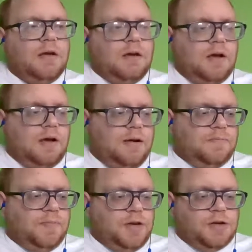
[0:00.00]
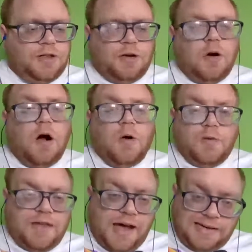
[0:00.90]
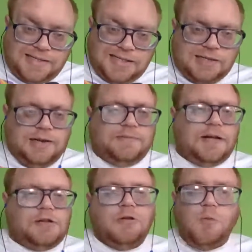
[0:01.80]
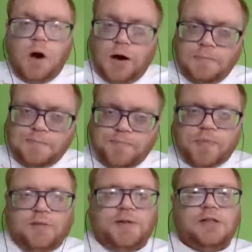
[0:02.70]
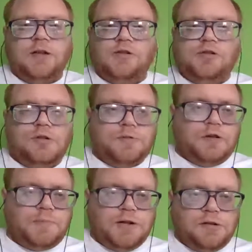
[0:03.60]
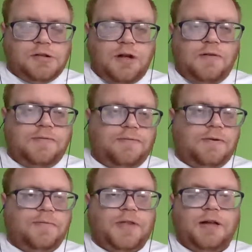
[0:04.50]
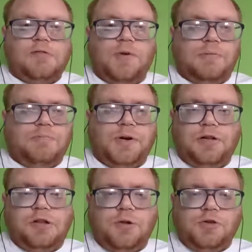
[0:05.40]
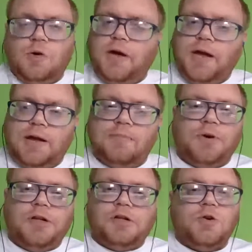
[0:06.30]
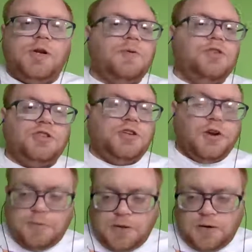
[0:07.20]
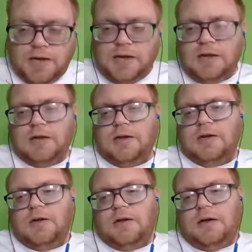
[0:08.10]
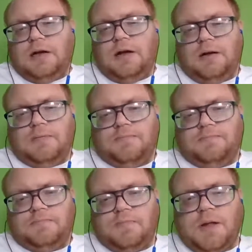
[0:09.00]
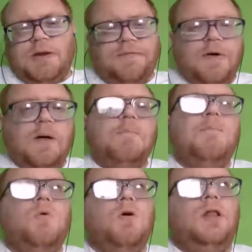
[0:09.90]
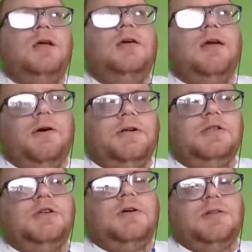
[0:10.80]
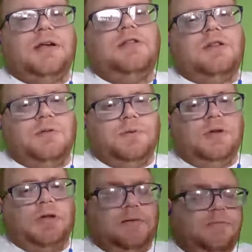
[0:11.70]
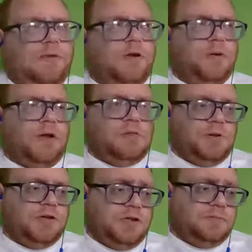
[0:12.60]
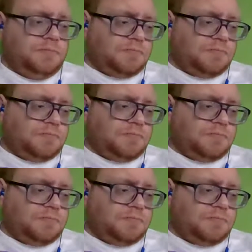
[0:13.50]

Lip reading: There's nothing wrong with that. If that's who you are, if that's who you choose to express yourself, if that's what brings you joy and brings joy to others in your community. But it felt more like a caricature and less than a really fully realized person.